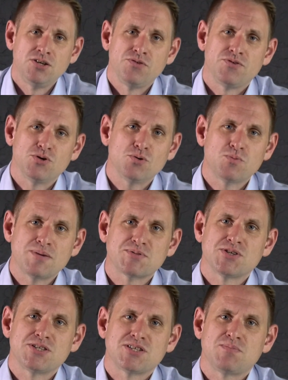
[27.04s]
For your
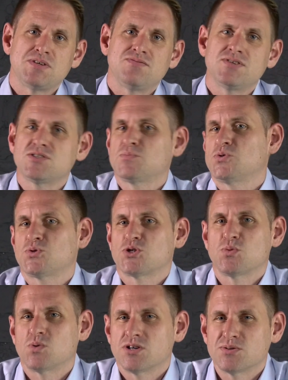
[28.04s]
website to be visible to
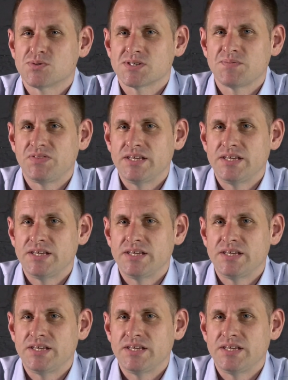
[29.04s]
the world,